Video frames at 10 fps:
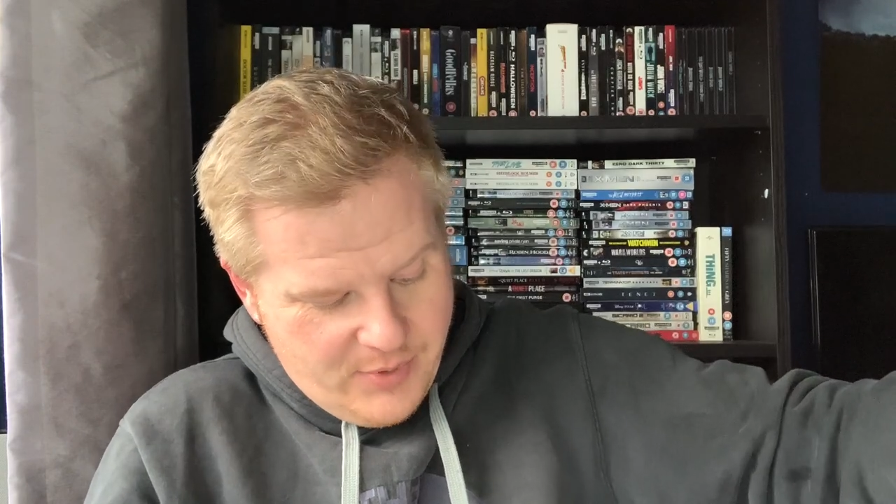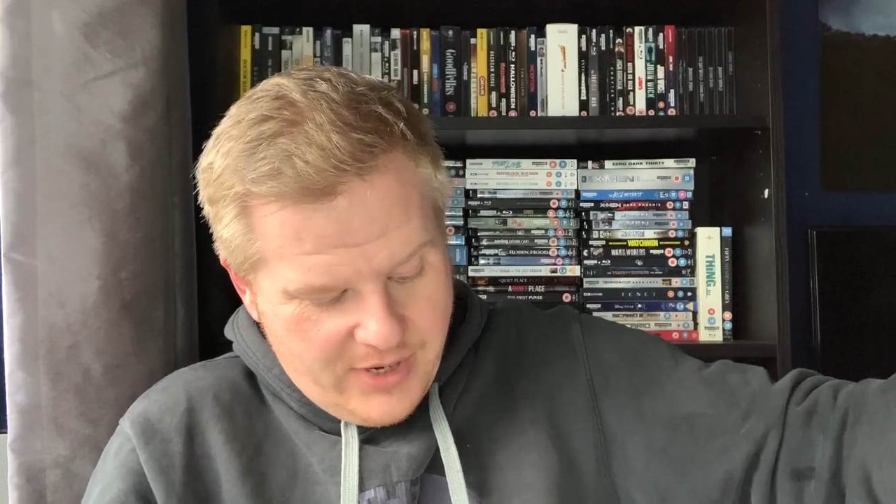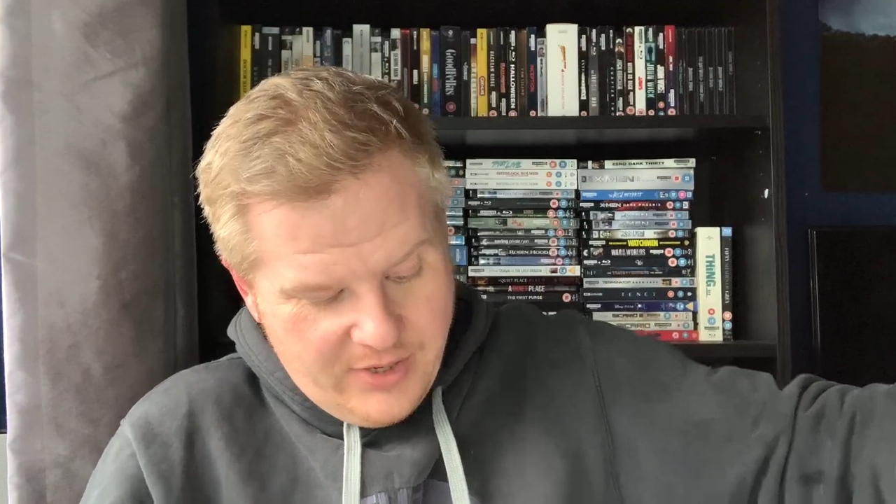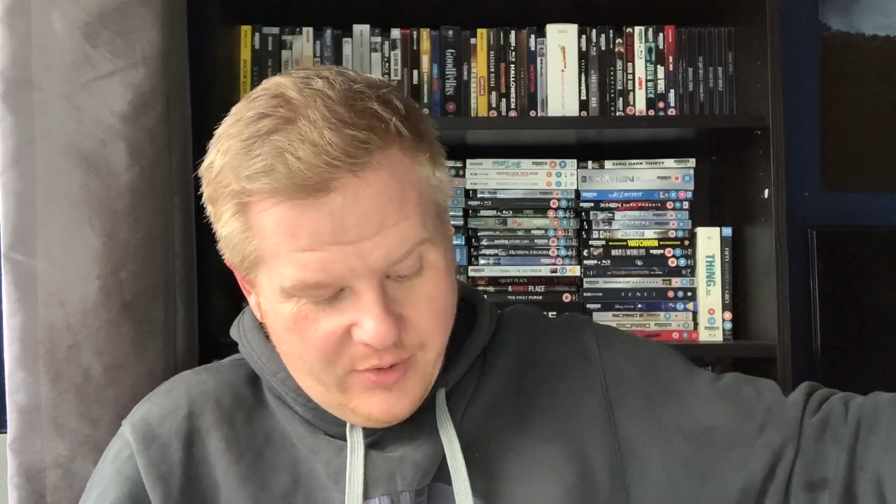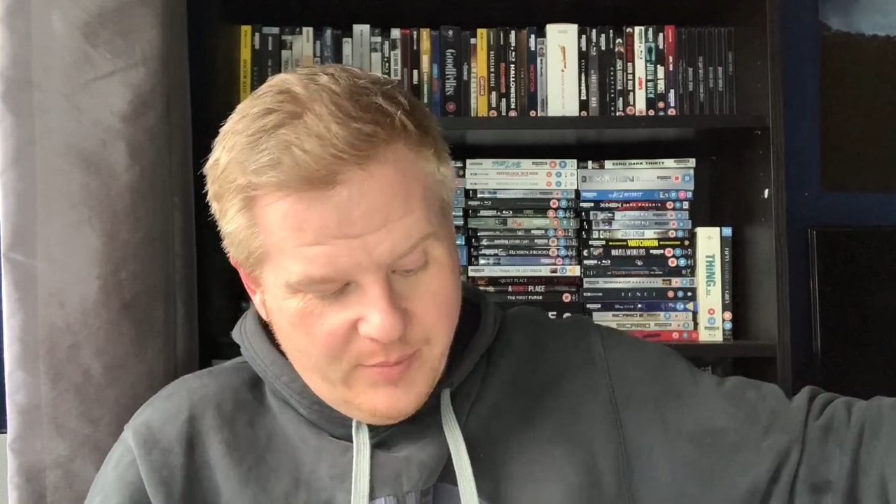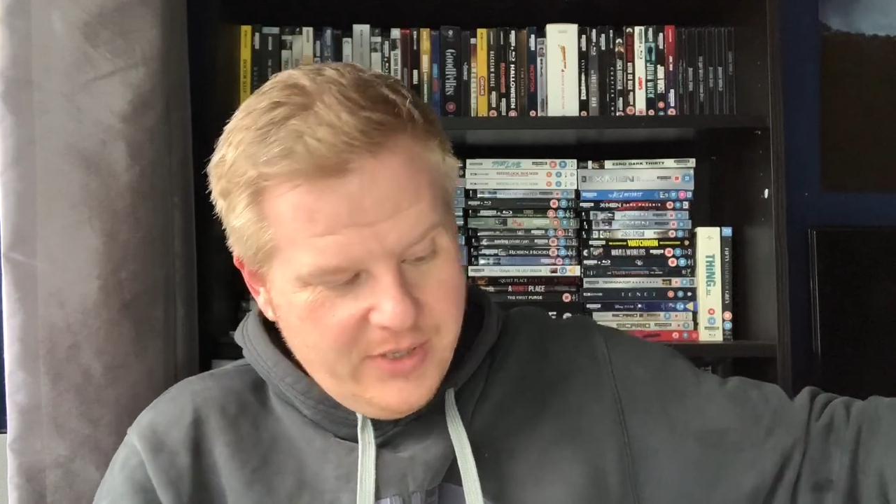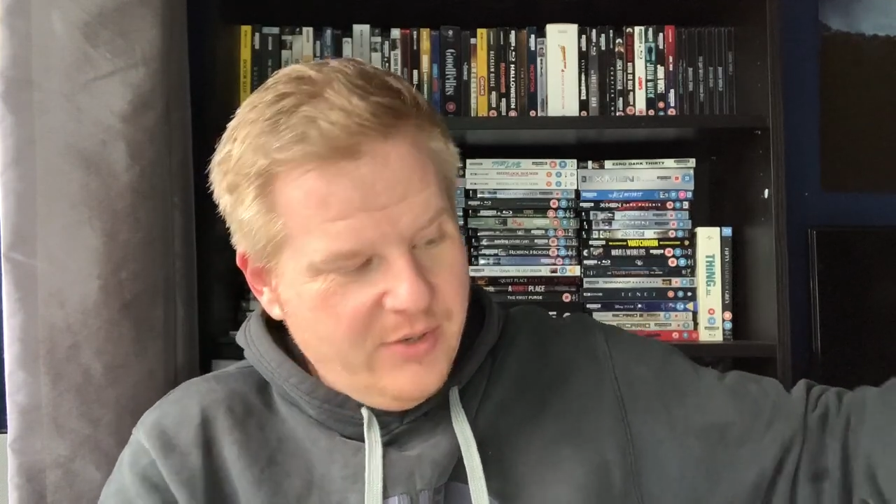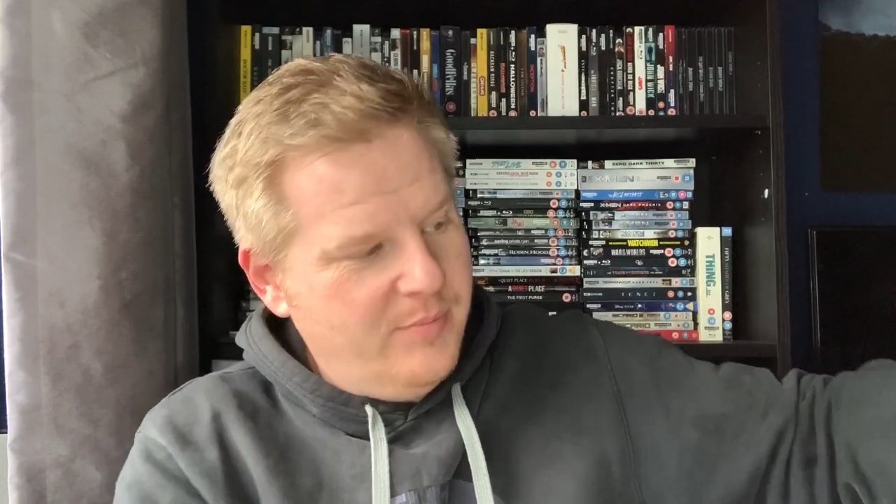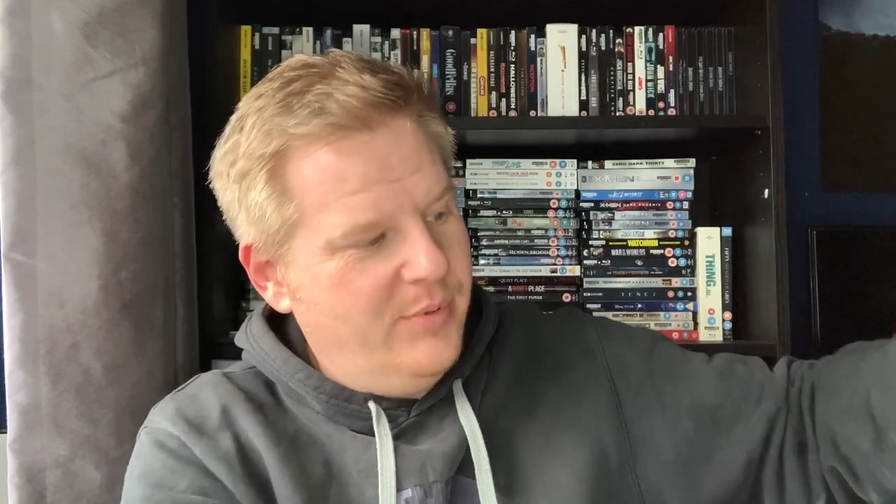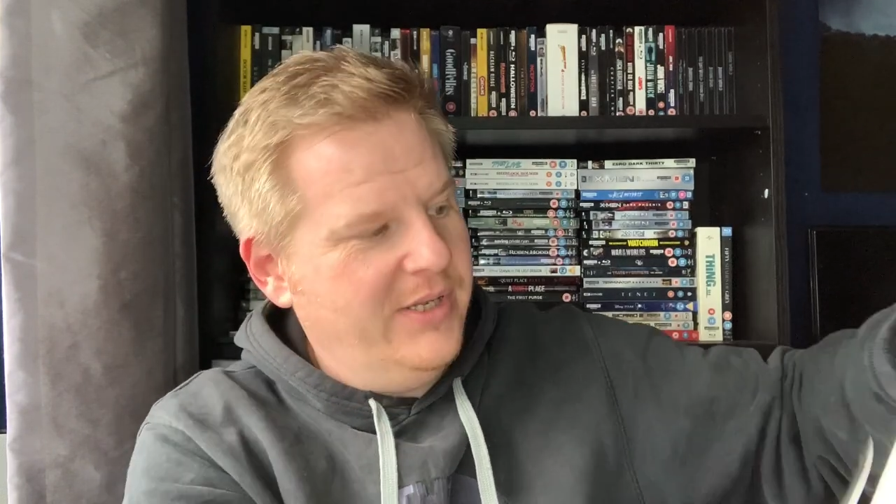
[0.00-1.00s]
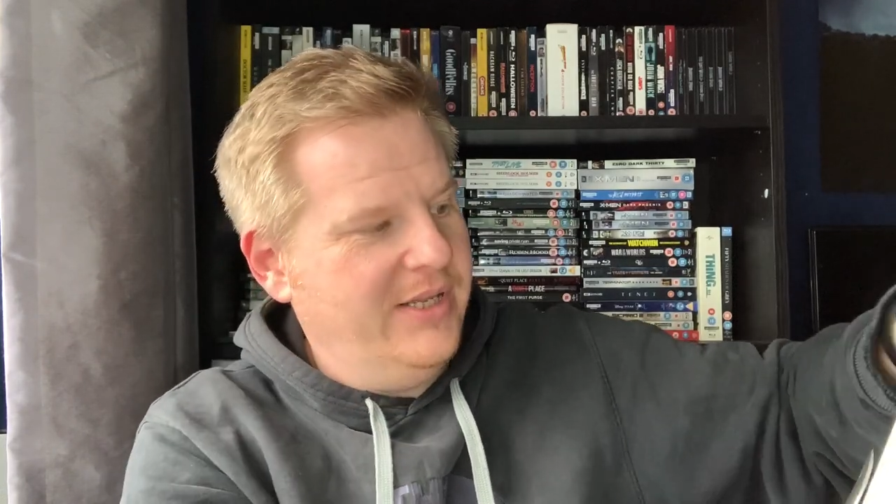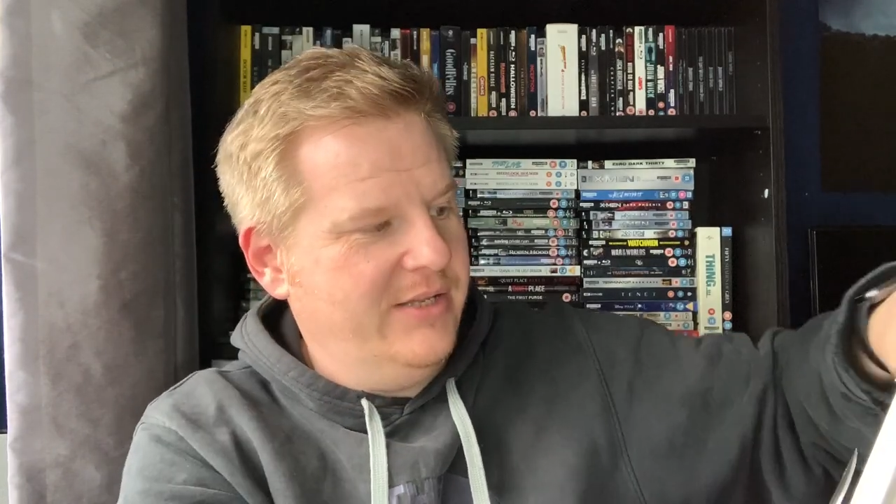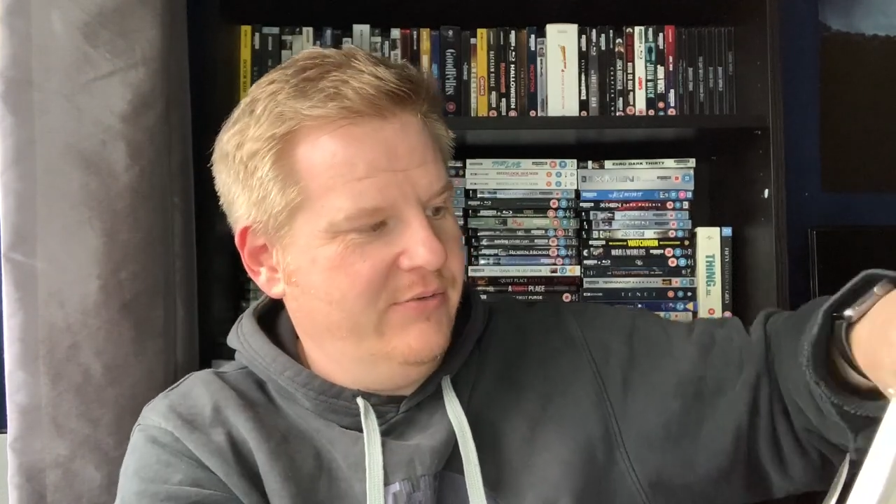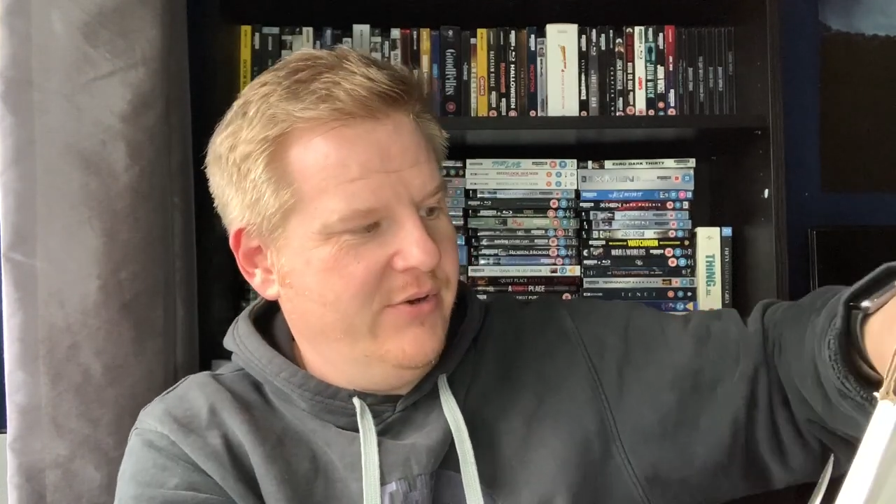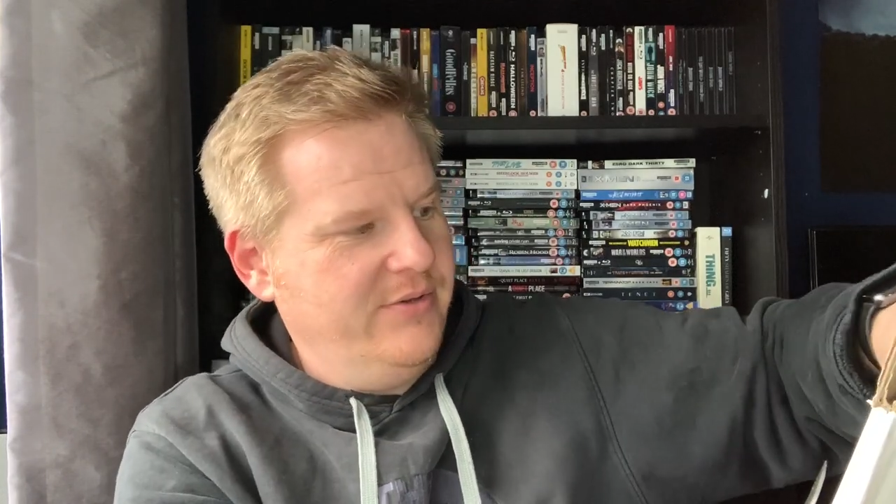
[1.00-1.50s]
but I could be
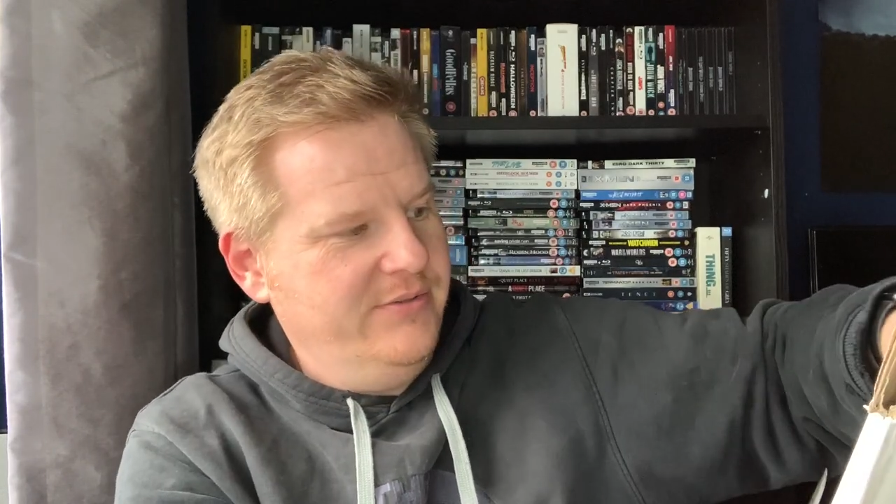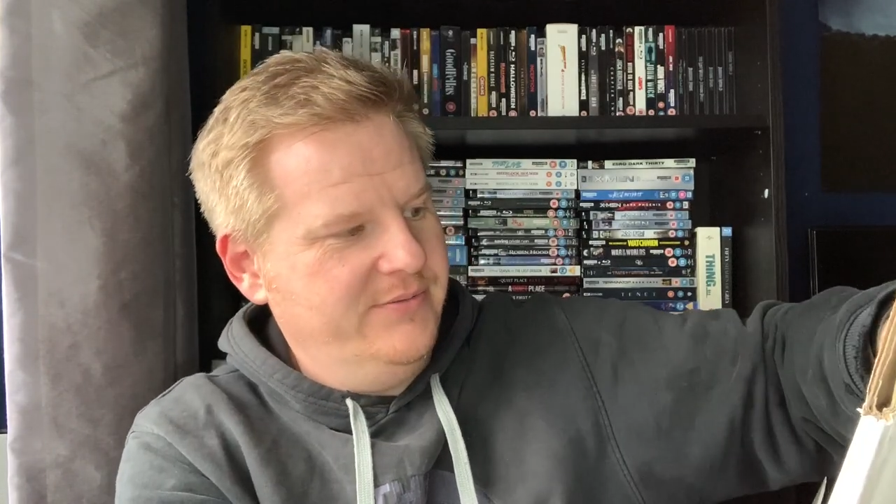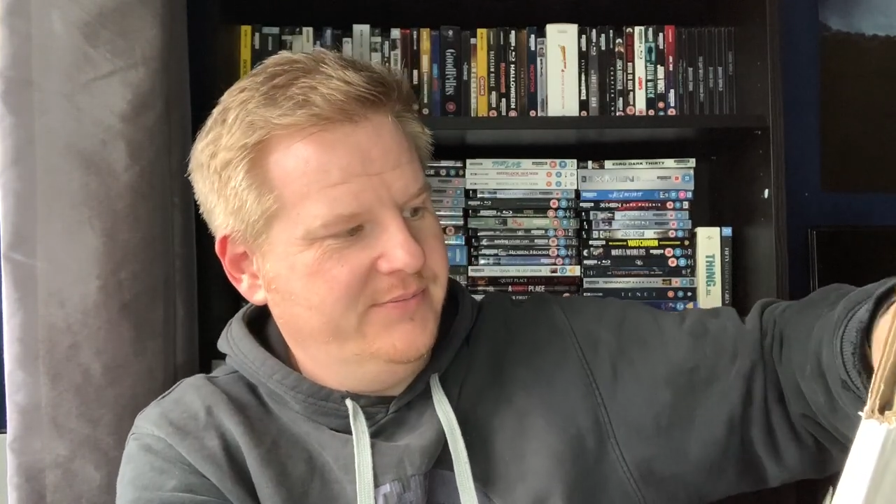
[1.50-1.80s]
completely wrong.